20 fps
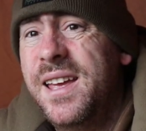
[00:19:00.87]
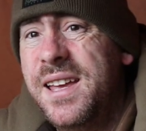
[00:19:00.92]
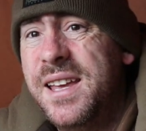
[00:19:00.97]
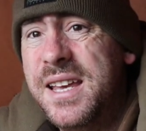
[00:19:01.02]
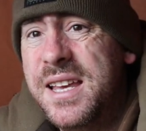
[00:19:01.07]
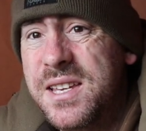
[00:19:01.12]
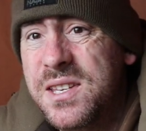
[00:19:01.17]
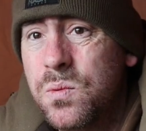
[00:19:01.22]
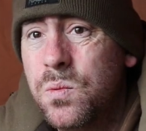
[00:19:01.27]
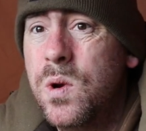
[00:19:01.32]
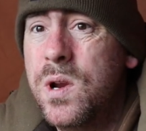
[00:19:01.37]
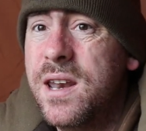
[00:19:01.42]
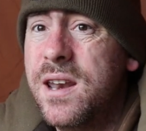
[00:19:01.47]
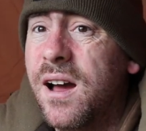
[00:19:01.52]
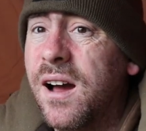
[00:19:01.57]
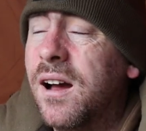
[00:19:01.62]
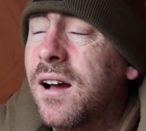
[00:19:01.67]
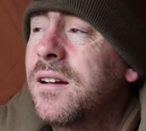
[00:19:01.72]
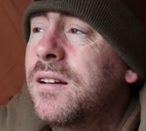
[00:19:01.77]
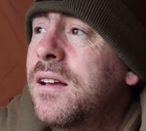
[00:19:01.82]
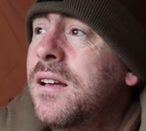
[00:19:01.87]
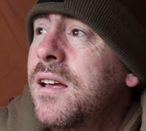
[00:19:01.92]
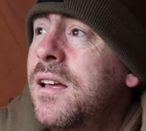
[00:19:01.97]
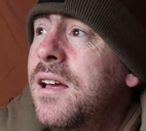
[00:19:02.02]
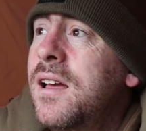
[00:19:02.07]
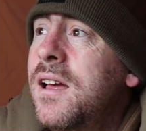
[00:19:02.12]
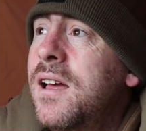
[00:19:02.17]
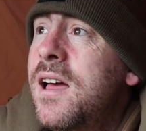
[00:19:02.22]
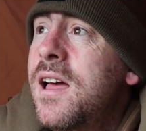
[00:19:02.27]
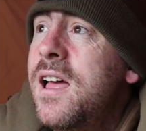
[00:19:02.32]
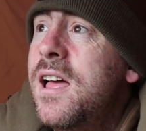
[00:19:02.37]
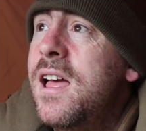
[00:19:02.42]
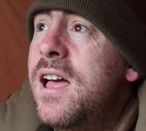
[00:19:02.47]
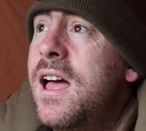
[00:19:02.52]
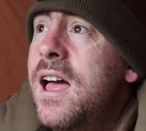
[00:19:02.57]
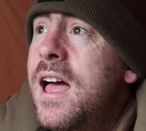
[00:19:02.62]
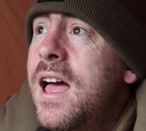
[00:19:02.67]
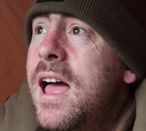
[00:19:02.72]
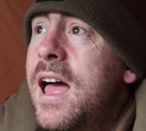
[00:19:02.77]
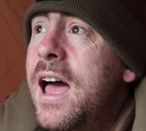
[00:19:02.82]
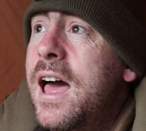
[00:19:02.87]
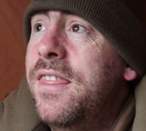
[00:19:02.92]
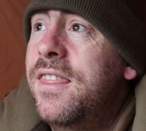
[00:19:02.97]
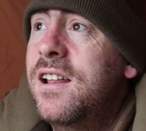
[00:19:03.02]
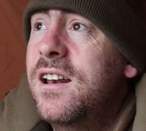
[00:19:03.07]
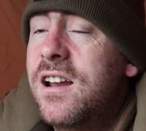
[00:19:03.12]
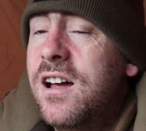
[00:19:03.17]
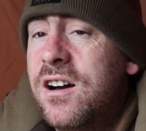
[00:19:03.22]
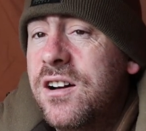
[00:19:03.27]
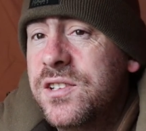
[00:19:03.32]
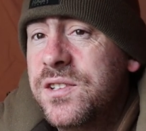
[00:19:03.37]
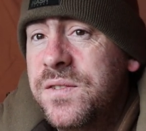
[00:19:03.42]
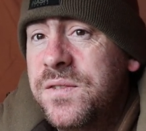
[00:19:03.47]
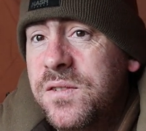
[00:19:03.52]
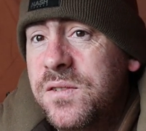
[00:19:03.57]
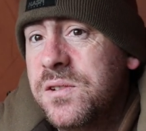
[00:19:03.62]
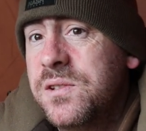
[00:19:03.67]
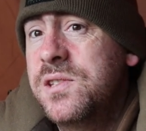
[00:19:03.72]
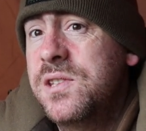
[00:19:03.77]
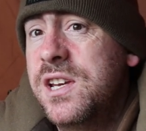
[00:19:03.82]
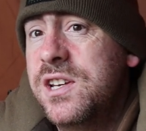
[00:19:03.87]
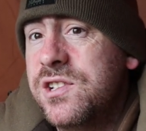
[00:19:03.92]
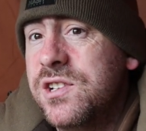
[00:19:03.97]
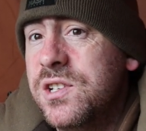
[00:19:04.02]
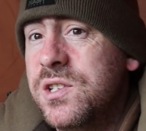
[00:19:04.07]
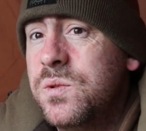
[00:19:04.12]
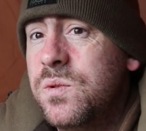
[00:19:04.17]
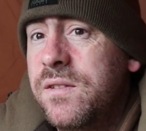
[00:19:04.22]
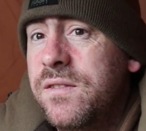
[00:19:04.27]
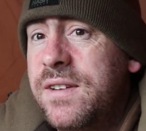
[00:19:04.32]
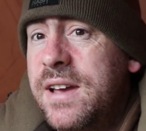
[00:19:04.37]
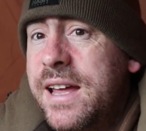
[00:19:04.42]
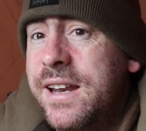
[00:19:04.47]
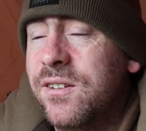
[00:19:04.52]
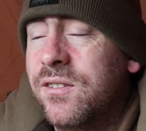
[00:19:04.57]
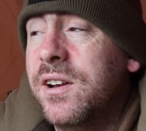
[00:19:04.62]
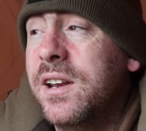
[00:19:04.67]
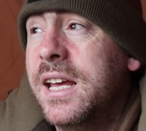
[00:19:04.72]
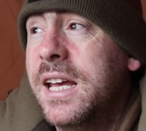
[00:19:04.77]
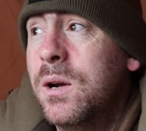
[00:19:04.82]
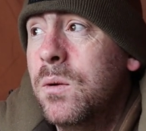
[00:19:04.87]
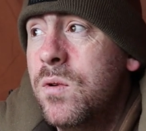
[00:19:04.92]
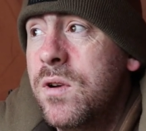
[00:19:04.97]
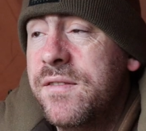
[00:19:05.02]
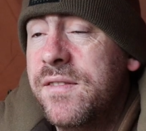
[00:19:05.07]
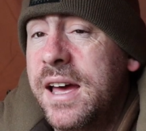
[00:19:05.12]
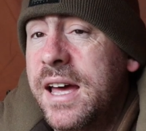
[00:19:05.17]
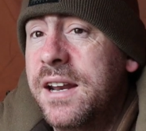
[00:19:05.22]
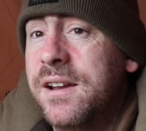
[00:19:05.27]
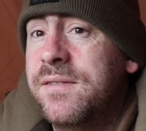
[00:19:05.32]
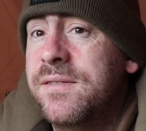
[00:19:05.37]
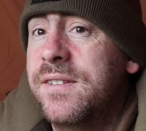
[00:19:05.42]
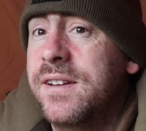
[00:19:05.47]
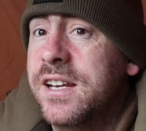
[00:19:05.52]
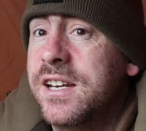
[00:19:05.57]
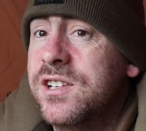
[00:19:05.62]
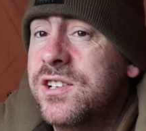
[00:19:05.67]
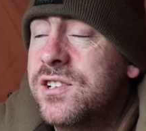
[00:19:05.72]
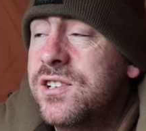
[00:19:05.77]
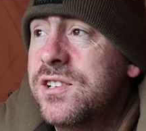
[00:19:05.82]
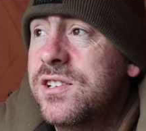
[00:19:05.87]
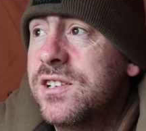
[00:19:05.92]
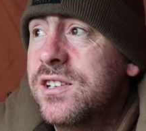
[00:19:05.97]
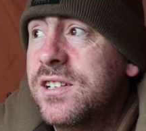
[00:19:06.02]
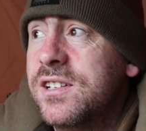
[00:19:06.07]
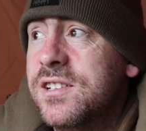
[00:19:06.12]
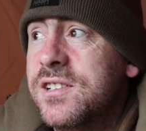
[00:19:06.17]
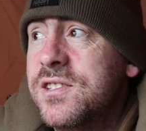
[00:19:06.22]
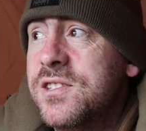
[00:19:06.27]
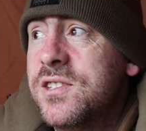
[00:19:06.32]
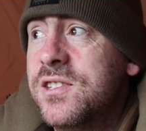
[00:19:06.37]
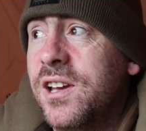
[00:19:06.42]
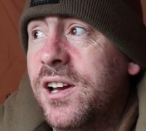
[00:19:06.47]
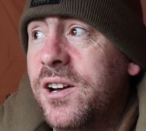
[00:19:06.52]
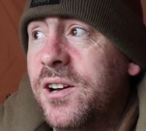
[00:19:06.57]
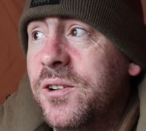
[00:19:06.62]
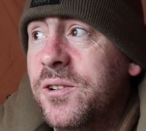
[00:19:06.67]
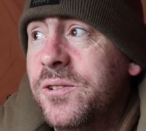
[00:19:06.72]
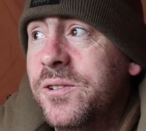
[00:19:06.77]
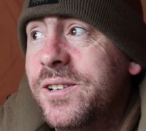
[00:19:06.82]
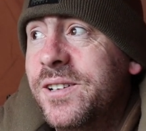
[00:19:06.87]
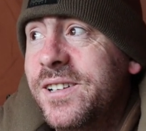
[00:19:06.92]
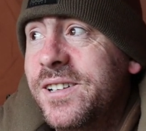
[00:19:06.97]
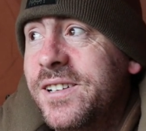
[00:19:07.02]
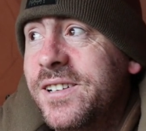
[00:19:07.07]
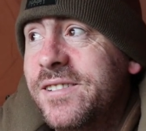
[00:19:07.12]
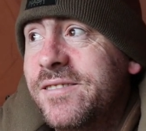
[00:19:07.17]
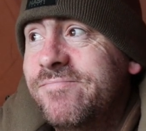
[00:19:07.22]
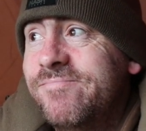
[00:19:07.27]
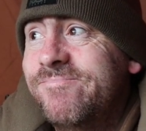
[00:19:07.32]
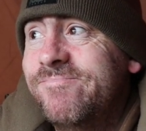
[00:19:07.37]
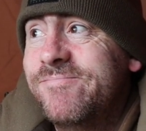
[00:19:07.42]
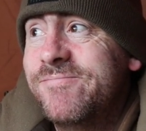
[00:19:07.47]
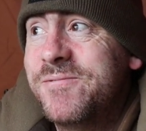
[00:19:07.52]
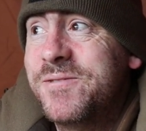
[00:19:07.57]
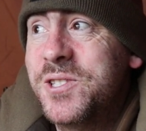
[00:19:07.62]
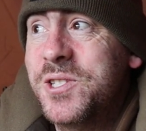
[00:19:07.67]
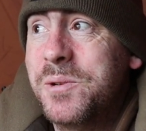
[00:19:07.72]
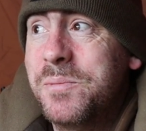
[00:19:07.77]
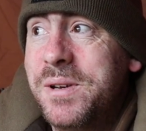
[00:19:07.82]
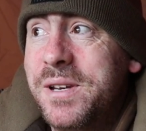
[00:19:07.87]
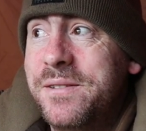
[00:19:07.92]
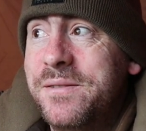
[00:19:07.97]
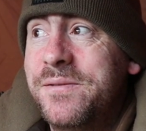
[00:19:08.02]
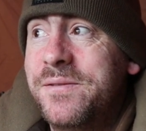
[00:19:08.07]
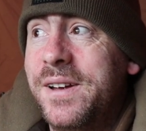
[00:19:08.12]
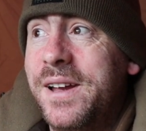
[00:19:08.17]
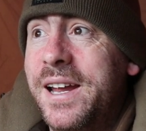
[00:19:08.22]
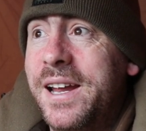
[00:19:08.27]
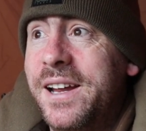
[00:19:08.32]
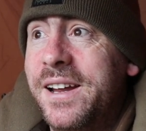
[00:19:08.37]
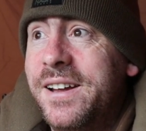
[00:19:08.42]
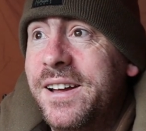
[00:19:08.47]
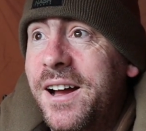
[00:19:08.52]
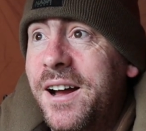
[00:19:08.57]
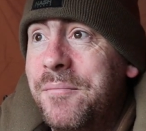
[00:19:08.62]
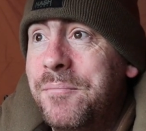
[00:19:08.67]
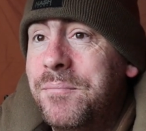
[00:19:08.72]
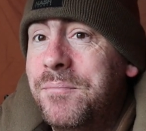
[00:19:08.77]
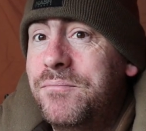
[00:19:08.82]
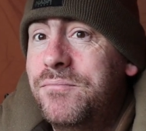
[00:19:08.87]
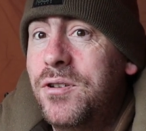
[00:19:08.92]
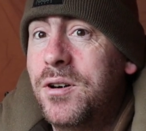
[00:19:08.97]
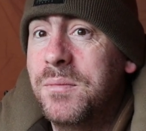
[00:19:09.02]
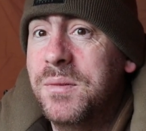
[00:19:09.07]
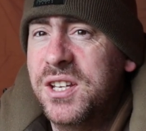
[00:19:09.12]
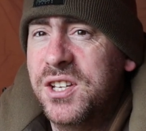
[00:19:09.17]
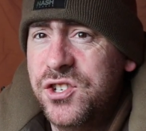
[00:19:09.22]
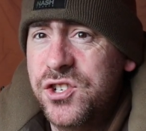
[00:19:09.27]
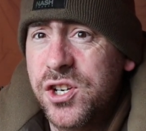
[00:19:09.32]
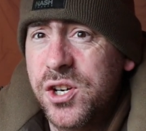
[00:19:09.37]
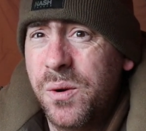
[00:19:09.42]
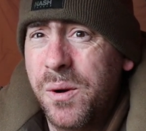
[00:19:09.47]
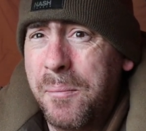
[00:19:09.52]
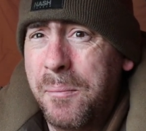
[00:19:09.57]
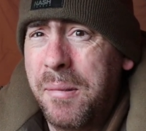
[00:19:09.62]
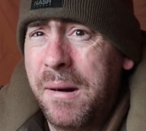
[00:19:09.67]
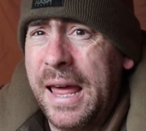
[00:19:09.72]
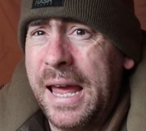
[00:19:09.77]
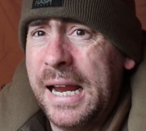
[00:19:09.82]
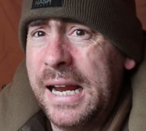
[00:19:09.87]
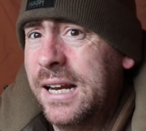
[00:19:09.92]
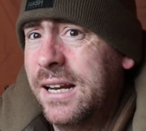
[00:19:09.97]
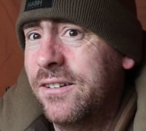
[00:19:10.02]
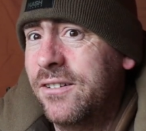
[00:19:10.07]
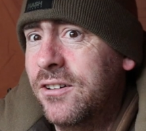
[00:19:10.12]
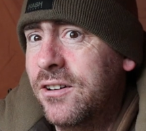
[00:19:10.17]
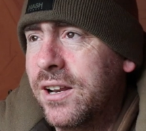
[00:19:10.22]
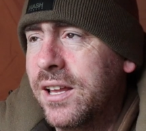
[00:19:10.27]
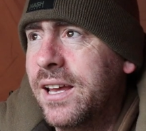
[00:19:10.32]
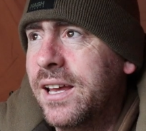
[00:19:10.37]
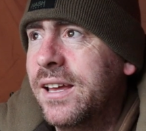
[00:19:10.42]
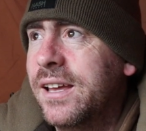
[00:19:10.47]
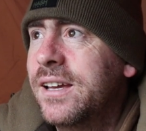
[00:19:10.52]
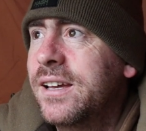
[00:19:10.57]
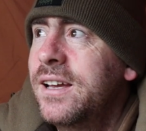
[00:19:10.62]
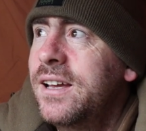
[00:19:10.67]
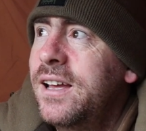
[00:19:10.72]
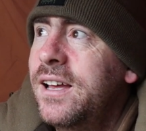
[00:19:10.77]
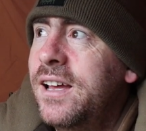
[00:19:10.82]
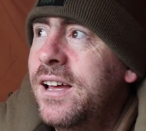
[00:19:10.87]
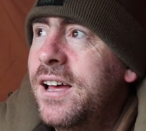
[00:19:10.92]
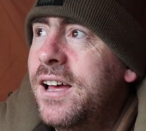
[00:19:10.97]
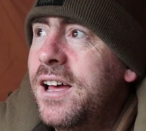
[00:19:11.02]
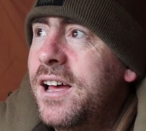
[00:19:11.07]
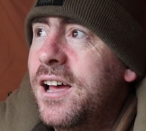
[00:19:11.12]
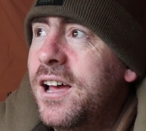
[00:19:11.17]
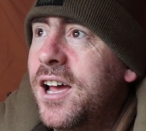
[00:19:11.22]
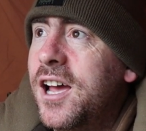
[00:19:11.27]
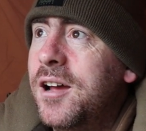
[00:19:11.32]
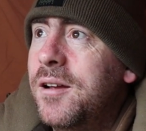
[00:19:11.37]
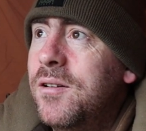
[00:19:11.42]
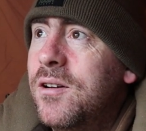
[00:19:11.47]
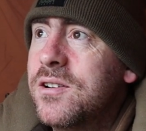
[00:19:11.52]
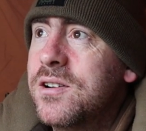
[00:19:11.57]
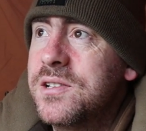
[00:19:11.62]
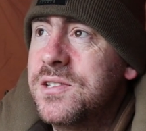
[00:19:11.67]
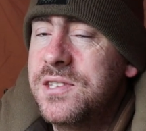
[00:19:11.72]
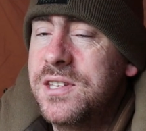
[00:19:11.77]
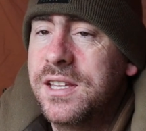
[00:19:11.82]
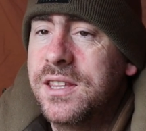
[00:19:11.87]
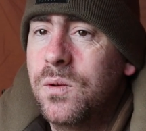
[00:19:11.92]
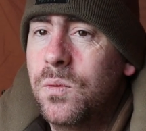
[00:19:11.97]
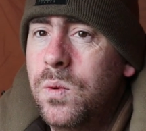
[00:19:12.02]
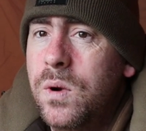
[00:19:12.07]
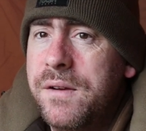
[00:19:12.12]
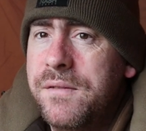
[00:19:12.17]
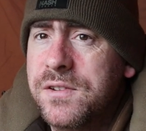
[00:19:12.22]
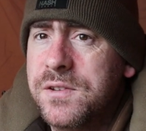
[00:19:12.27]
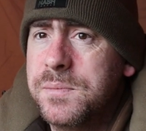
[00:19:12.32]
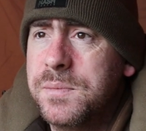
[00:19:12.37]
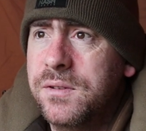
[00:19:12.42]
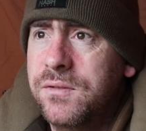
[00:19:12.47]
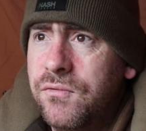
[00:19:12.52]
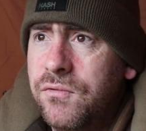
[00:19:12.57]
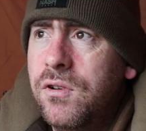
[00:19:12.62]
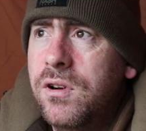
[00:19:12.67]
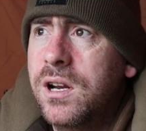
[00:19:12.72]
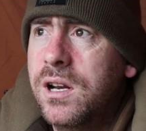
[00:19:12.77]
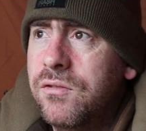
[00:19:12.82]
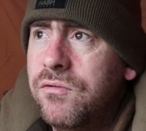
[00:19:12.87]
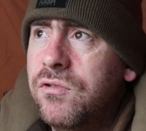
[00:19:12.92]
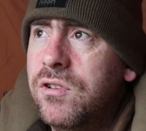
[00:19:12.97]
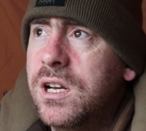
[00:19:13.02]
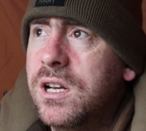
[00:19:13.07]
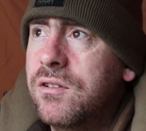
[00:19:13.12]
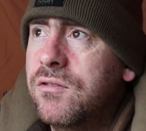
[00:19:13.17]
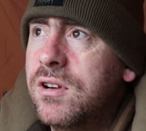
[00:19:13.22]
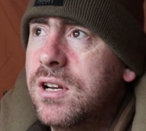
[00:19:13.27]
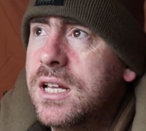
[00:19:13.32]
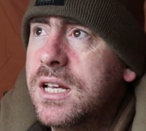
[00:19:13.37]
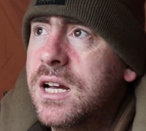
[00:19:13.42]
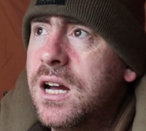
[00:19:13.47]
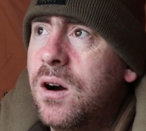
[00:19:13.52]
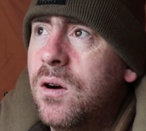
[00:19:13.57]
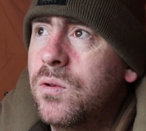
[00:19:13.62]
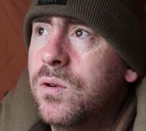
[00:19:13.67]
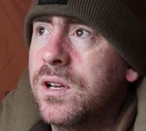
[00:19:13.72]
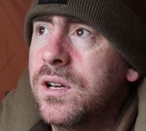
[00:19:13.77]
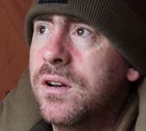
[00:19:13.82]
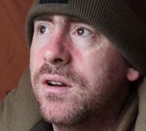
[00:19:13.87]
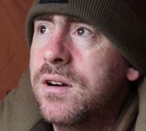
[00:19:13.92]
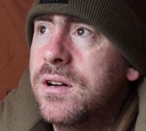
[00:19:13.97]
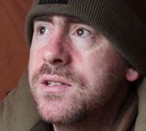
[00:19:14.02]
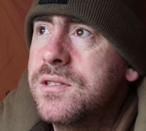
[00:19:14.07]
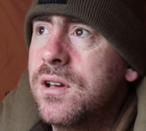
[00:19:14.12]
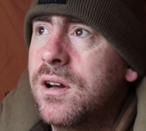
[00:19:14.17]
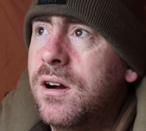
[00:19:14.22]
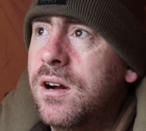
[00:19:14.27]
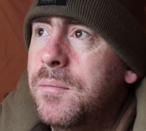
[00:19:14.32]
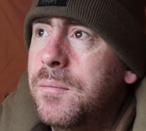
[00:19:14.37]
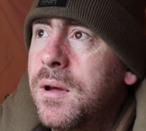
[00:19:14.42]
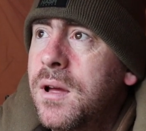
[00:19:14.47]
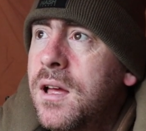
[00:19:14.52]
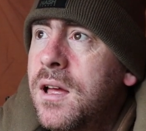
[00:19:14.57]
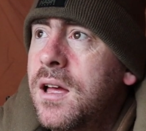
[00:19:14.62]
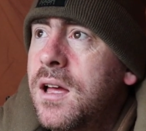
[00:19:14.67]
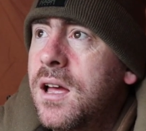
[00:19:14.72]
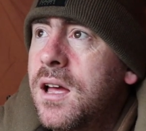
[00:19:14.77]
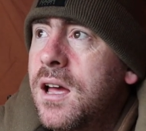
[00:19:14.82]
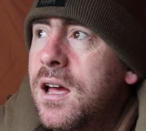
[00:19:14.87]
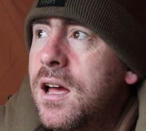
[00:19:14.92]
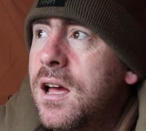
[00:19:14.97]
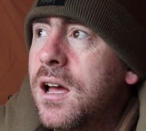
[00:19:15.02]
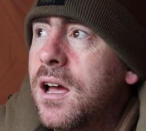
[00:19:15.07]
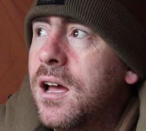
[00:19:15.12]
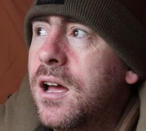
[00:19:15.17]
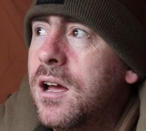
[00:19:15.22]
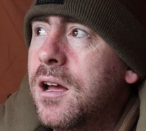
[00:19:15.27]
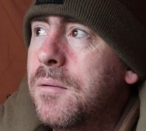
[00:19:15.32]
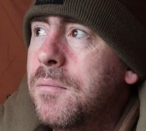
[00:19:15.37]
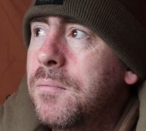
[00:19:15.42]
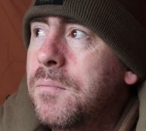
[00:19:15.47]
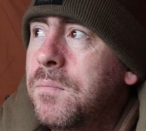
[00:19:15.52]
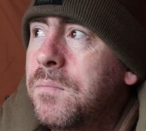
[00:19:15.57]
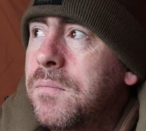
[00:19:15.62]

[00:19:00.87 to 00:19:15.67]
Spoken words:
it is winter, and the last four sessions we've had on here, we've had a fish, so to be fair, I'm probably due a blank on here. Like I said, the weather's been really, really, really cold at night time. The